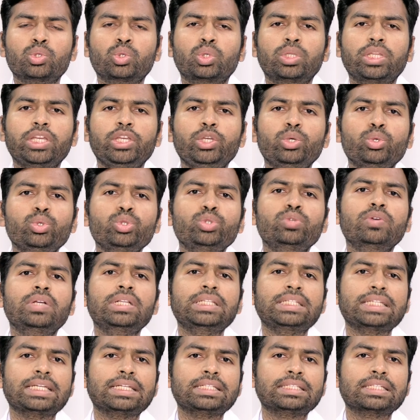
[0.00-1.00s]
So the
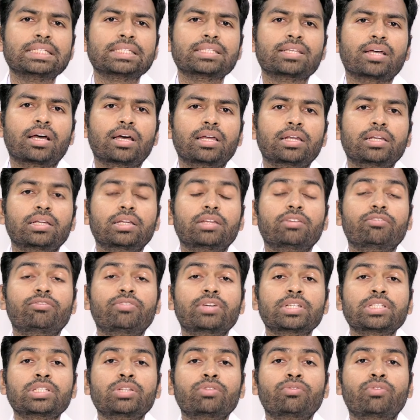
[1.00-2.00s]
usual changes are,
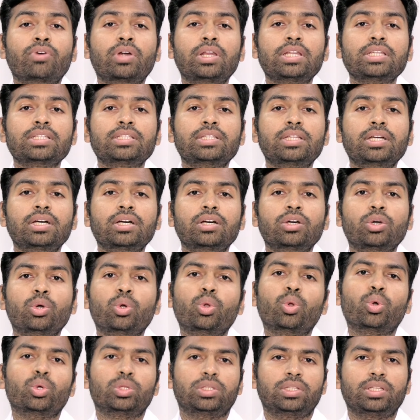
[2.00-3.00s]
first of all is the
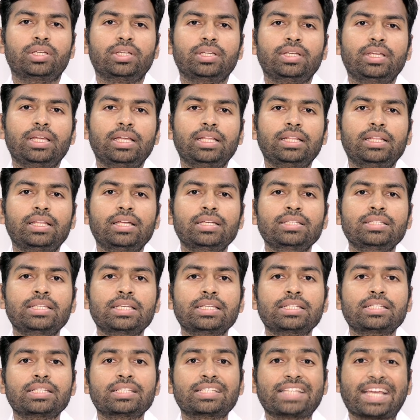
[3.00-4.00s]
growth in the
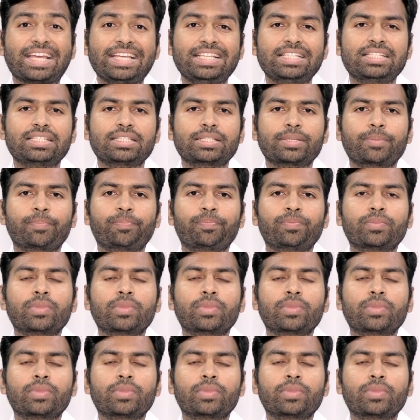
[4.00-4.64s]
cyst size.